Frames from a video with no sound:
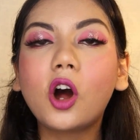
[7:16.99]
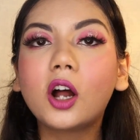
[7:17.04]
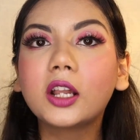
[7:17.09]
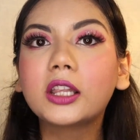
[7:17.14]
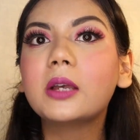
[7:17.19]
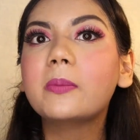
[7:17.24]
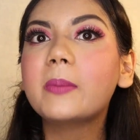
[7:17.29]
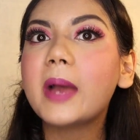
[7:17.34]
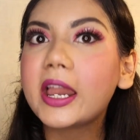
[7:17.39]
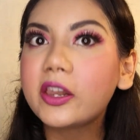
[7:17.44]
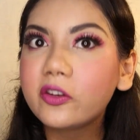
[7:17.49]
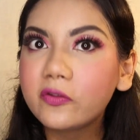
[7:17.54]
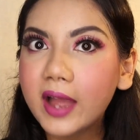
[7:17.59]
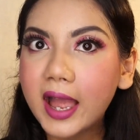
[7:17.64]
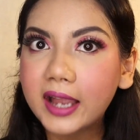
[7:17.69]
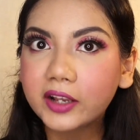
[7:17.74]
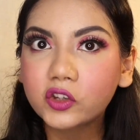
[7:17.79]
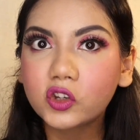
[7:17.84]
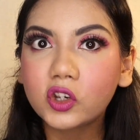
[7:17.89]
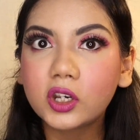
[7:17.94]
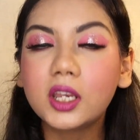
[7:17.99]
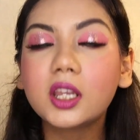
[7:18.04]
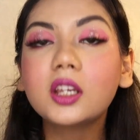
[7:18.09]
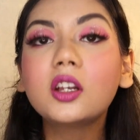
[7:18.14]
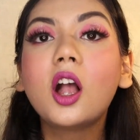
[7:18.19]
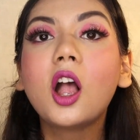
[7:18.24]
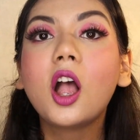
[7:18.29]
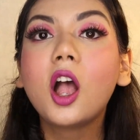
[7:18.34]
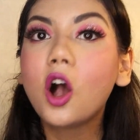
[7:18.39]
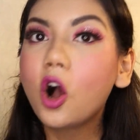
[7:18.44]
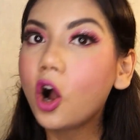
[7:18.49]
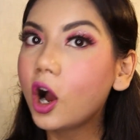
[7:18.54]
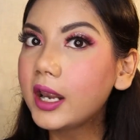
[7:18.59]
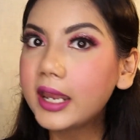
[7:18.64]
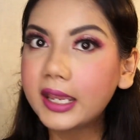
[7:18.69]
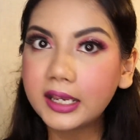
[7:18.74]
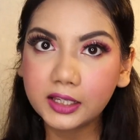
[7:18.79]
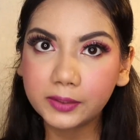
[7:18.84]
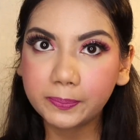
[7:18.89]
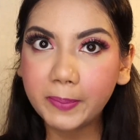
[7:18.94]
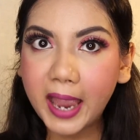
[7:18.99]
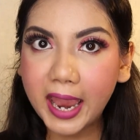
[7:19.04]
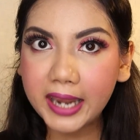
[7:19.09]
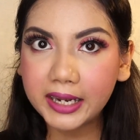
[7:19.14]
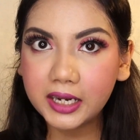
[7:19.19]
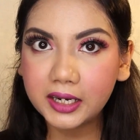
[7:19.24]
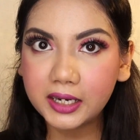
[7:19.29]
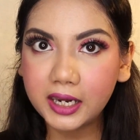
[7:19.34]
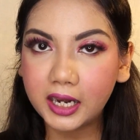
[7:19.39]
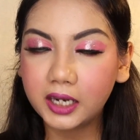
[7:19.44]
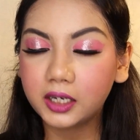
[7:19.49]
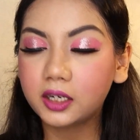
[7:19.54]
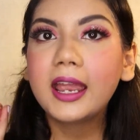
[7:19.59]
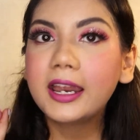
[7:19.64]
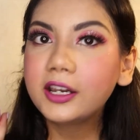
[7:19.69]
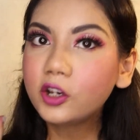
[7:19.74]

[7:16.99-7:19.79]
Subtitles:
or the manufacturing or expiry date.